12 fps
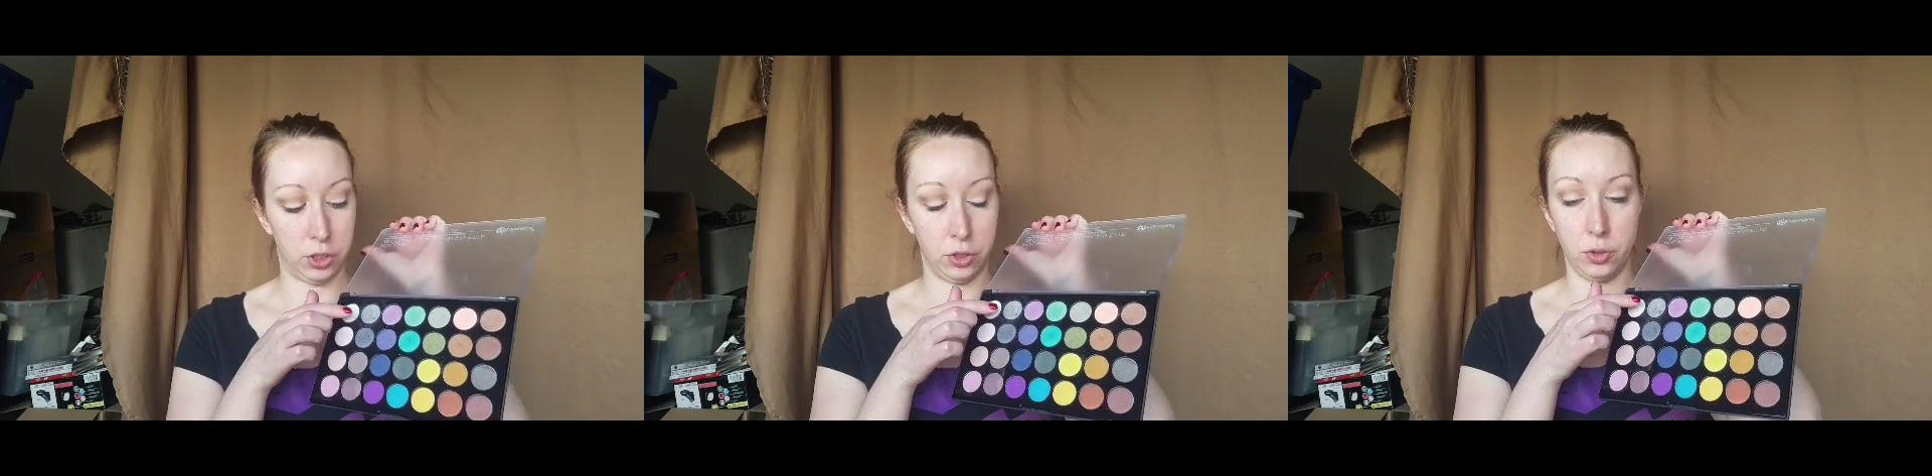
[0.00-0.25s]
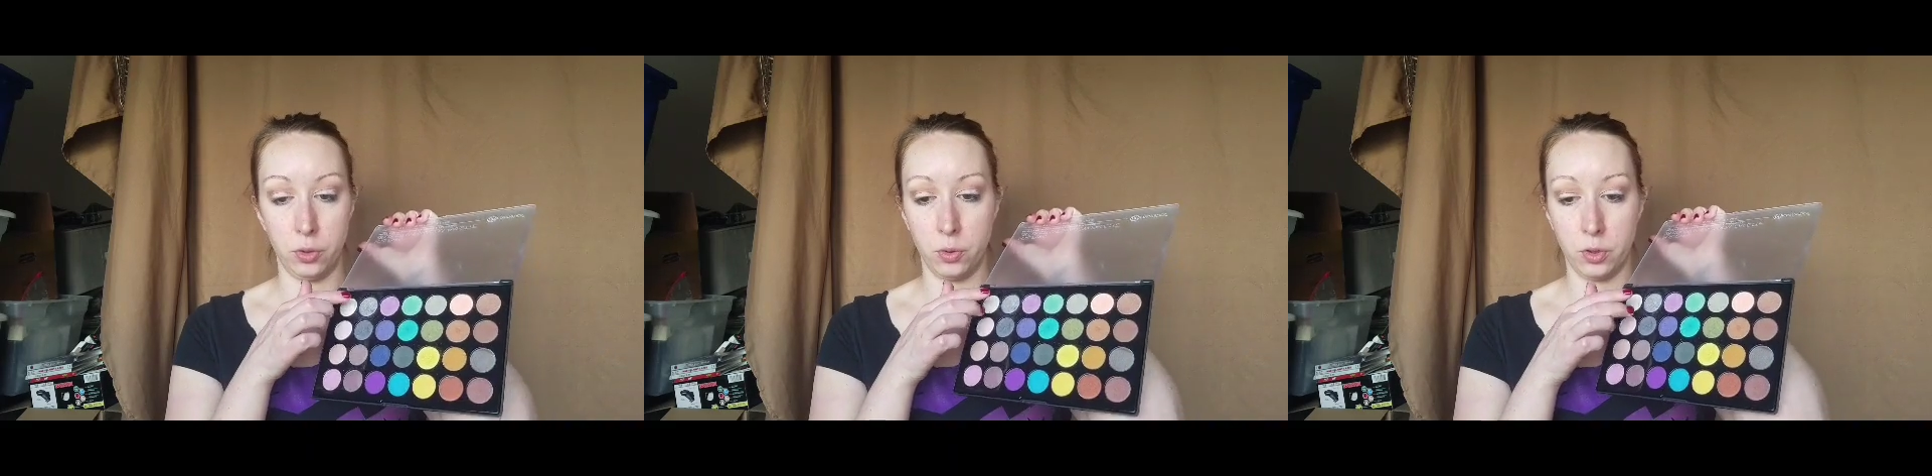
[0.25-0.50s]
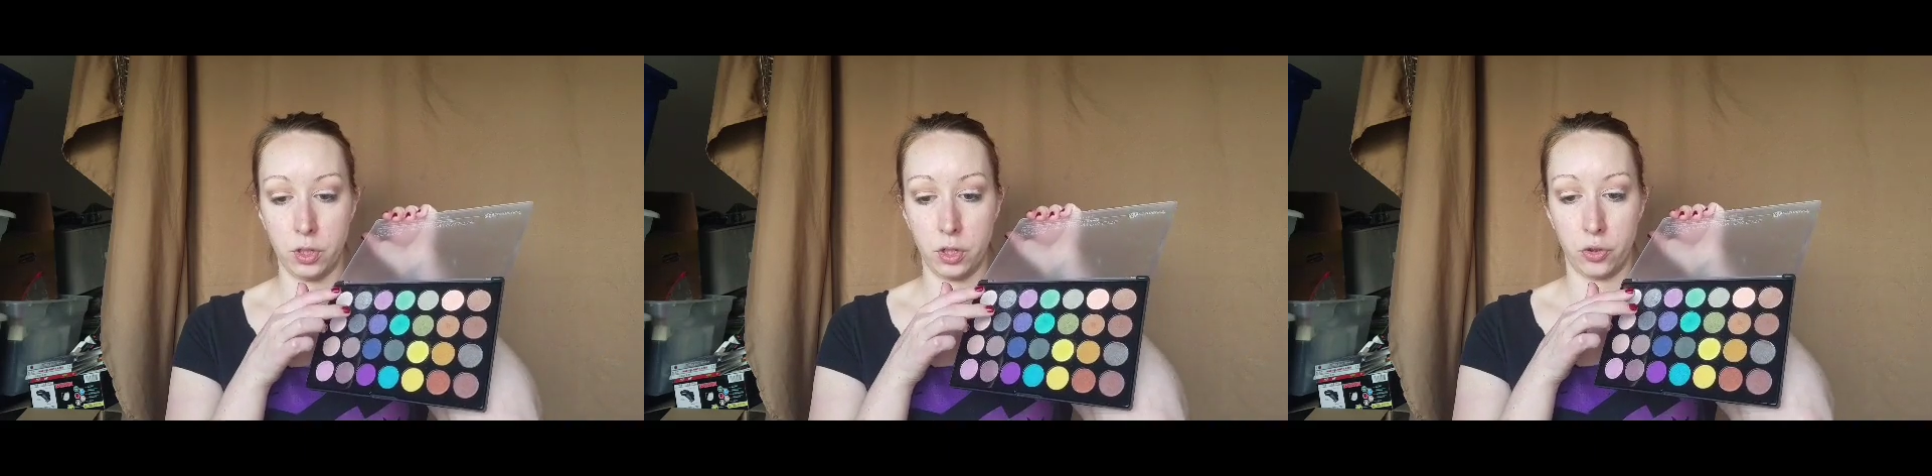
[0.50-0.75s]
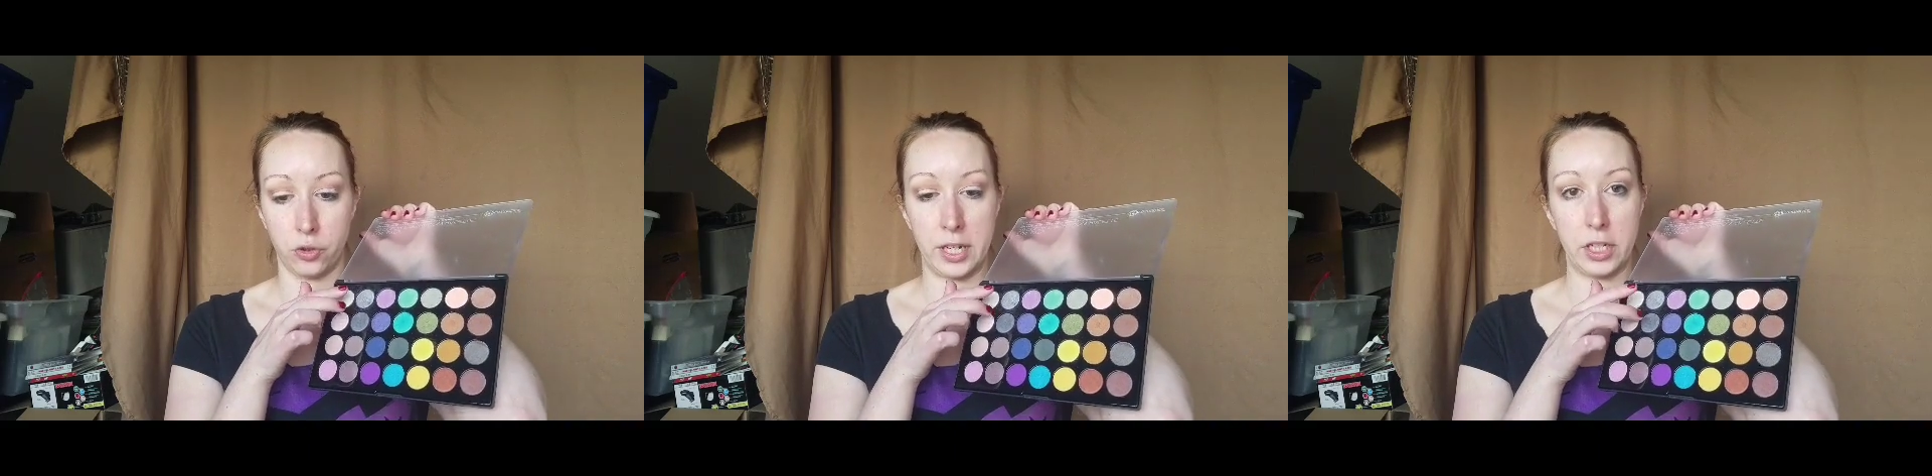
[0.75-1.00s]

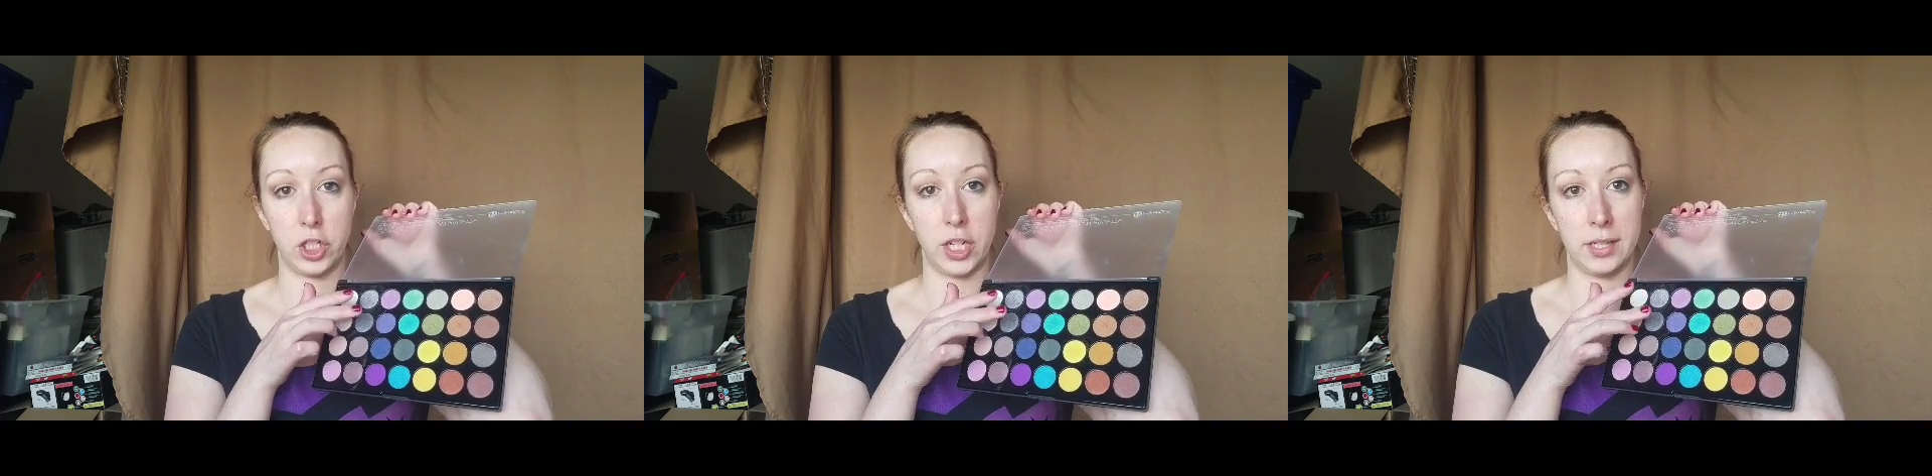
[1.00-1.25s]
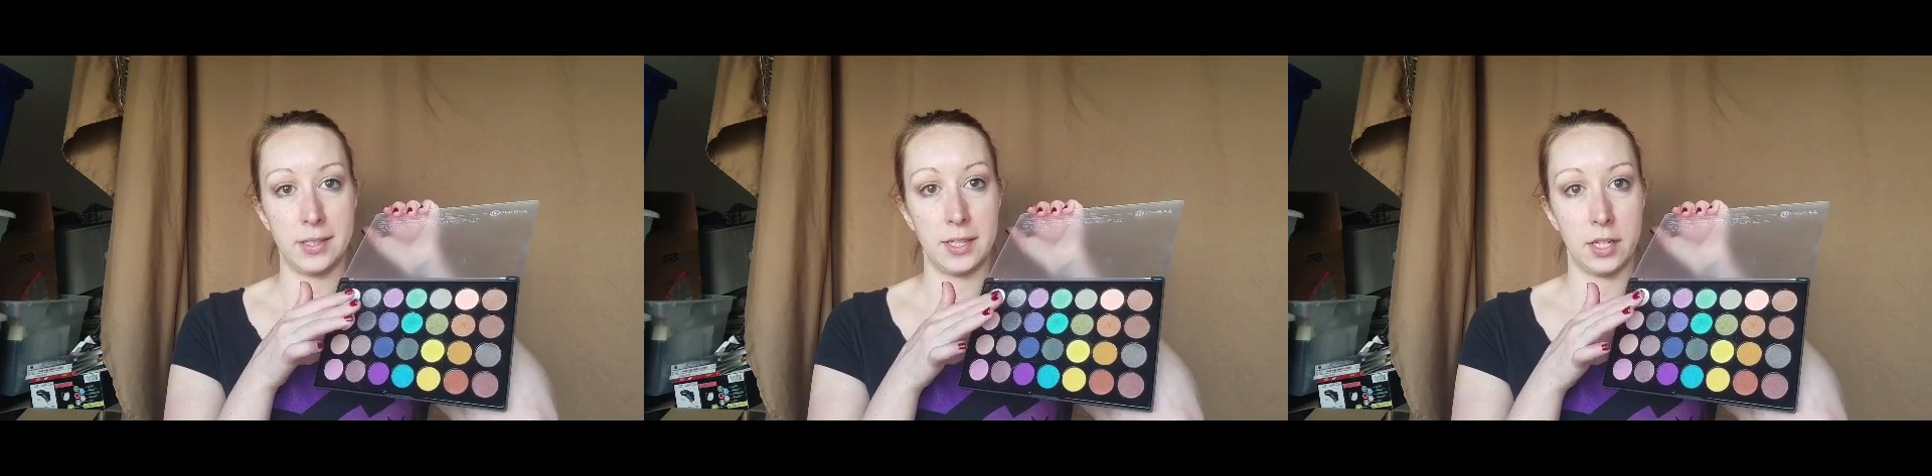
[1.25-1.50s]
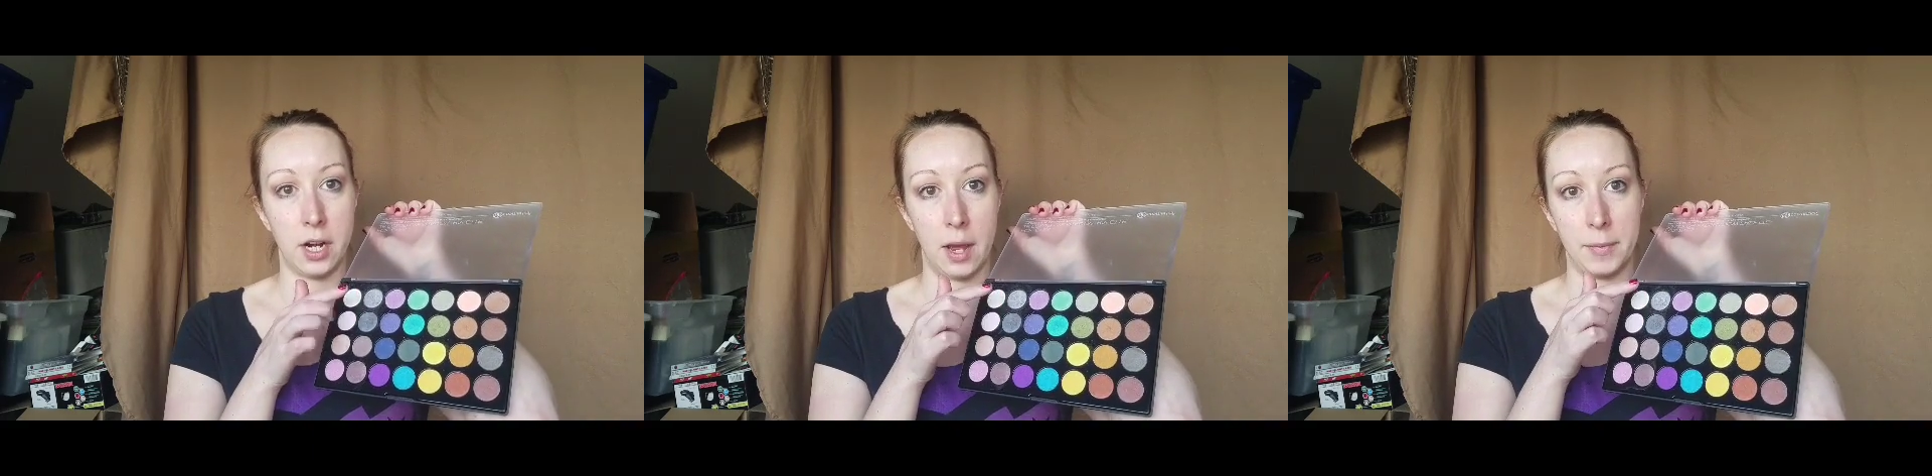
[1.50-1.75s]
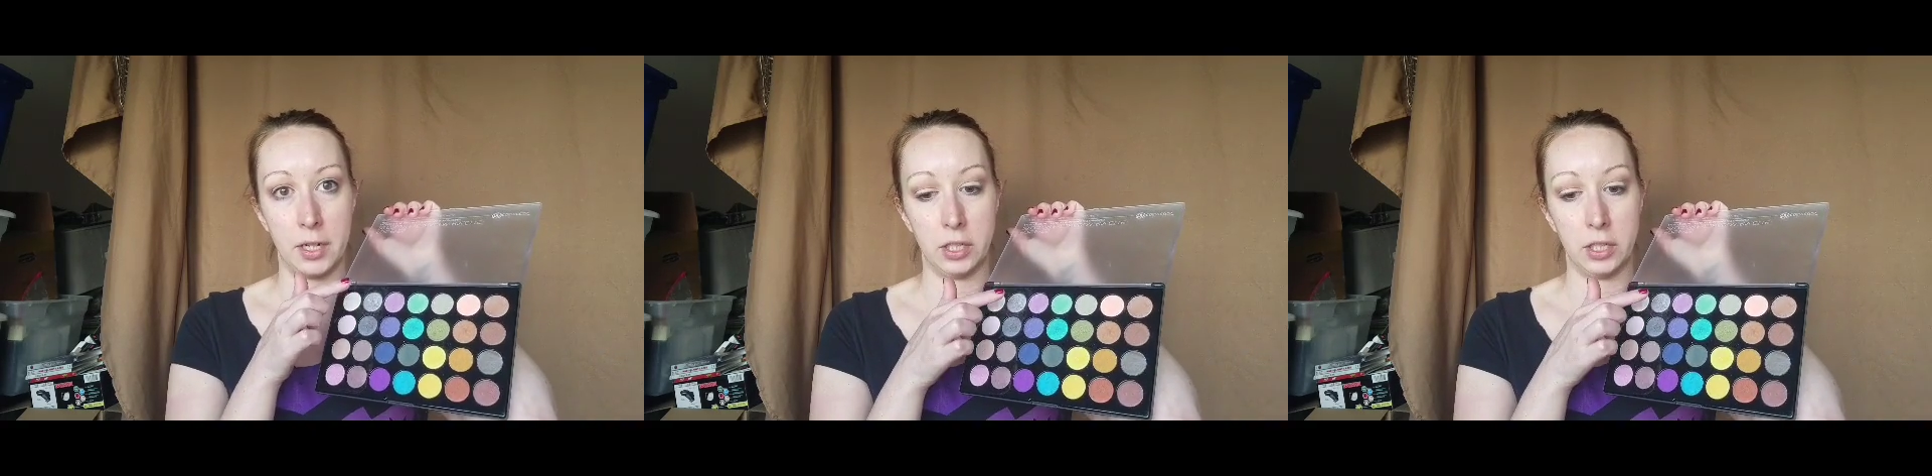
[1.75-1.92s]
two gray shades here.